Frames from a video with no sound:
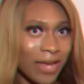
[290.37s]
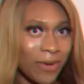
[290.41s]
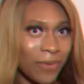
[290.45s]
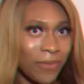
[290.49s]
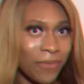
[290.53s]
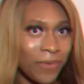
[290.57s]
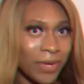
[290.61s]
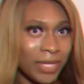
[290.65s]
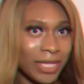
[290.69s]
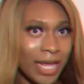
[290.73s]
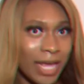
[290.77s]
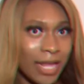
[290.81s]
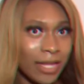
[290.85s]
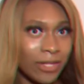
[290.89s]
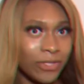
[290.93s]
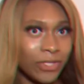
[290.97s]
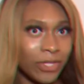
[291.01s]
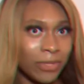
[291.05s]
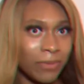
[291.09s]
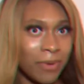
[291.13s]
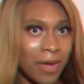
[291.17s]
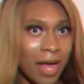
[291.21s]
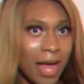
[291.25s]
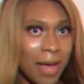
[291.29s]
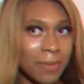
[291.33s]
what the hell is your
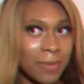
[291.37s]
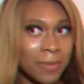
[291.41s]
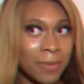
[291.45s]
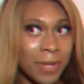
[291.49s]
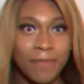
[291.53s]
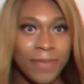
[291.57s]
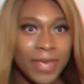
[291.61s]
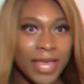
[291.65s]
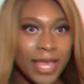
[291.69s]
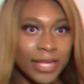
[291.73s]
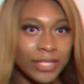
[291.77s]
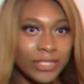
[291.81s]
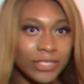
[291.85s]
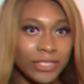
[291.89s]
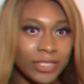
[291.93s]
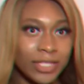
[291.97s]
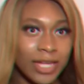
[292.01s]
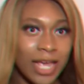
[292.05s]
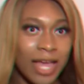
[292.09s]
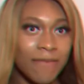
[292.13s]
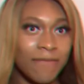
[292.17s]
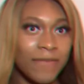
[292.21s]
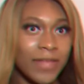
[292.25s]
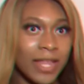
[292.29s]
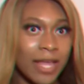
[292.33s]
problem? Bitch, I
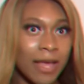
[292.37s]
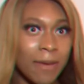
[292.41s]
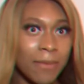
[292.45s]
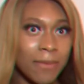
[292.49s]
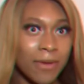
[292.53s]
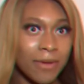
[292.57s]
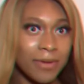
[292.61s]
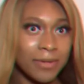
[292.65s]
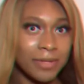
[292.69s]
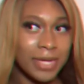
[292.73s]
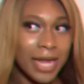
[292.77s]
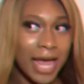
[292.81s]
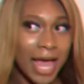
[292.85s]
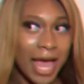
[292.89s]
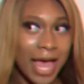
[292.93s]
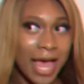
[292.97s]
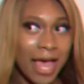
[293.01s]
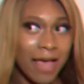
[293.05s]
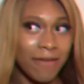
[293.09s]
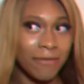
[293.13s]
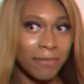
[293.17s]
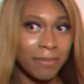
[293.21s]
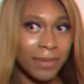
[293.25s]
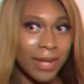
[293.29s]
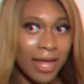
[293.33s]
feel like I'm gonna die
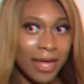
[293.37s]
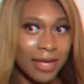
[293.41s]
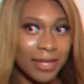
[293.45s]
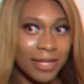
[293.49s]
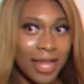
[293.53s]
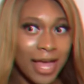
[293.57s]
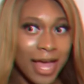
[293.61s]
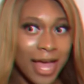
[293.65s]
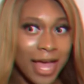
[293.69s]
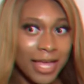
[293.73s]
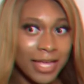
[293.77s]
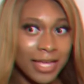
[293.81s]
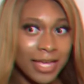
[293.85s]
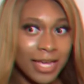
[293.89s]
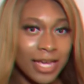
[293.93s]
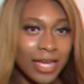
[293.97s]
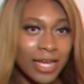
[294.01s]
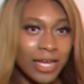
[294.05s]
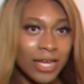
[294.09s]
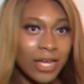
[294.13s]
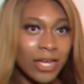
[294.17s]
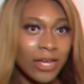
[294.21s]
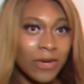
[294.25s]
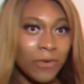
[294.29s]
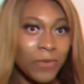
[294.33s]
of blood clot.
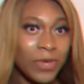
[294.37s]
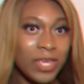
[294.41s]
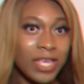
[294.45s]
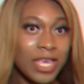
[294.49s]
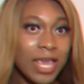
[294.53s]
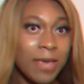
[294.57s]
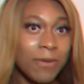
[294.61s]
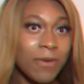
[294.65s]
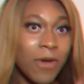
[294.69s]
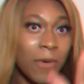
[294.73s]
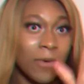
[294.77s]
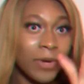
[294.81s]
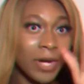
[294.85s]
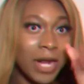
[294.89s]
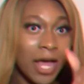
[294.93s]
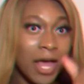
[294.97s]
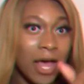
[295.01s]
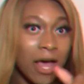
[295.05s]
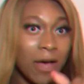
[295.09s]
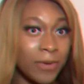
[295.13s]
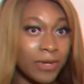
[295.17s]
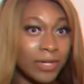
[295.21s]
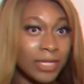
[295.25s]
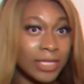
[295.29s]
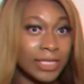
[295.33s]
We keep going
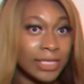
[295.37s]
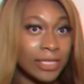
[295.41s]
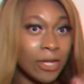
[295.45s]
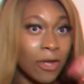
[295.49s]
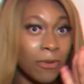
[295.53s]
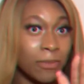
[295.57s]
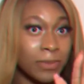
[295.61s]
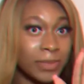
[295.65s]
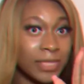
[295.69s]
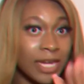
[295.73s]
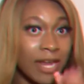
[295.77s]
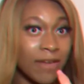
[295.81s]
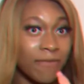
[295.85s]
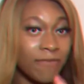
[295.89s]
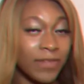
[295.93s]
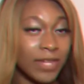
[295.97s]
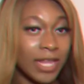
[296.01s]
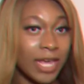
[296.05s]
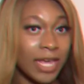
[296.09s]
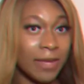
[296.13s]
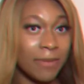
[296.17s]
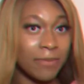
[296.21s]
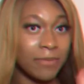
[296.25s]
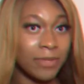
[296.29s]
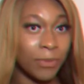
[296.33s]
up on these slopes and I feel
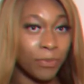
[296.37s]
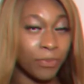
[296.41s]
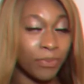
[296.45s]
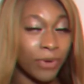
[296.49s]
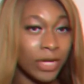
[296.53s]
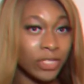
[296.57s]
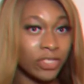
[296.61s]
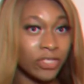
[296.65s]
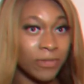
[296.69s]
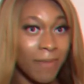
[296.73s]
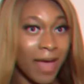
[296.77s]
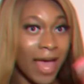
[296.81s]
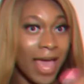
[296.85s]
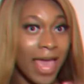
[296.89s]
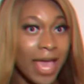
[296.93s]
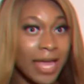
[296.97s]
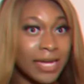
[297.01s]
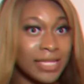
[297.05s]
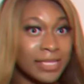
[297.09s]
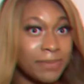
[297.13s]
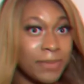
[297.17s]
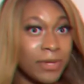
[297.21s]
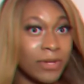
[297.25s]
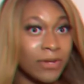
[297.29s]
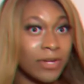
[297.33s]
like the pressure in my head
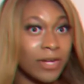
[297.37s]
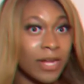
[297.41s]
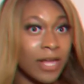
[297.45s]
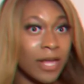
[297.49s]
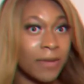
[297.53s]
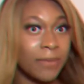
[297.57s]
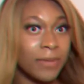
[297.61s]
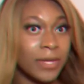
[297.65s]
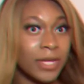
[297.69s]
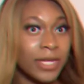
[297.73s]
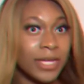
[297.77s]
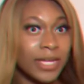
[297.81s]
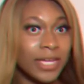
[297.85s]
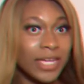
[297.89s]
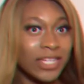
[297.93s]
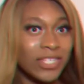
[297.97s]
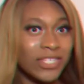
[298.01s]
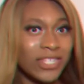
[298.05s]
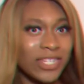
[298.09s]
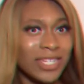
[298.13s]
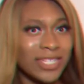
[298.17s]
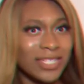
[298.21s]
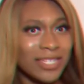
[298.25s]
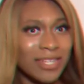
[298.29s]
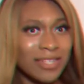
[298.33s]
is building up.
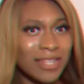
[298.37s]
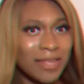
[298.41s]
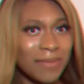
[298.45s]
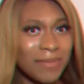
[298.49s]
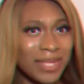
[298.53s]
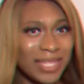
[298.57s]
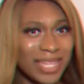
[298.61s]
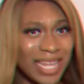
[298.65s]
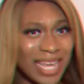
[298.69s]
She just looked at me like,